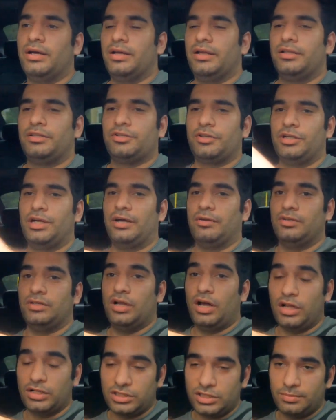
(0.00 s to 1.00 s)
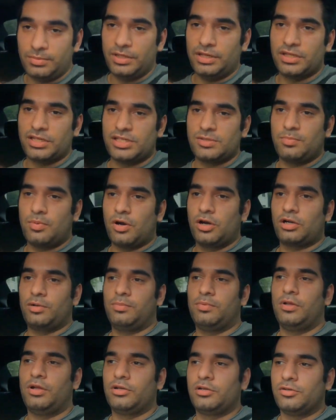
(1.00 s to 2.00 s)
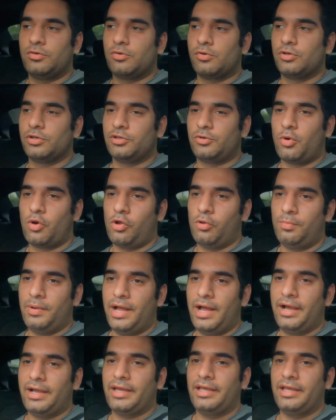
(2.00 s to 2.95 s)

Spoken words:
It turned out not to be a spark plug or the coil pack,